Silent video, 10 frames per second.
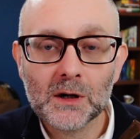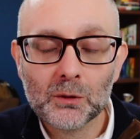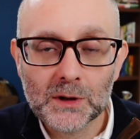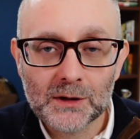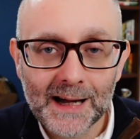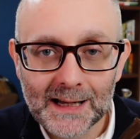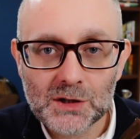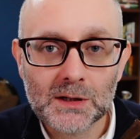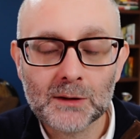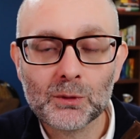when you
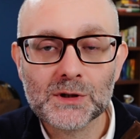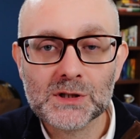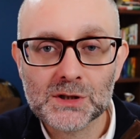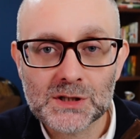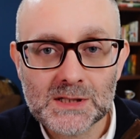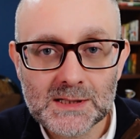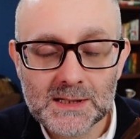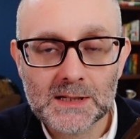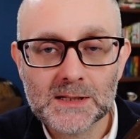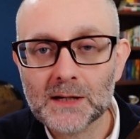actually want to just
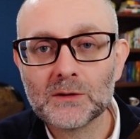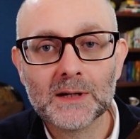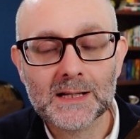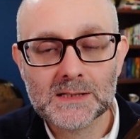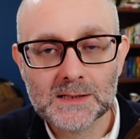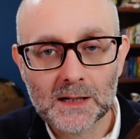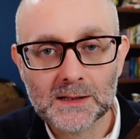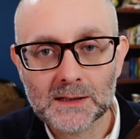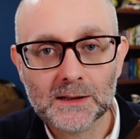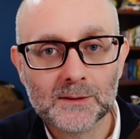sit down and
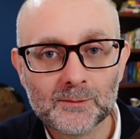study.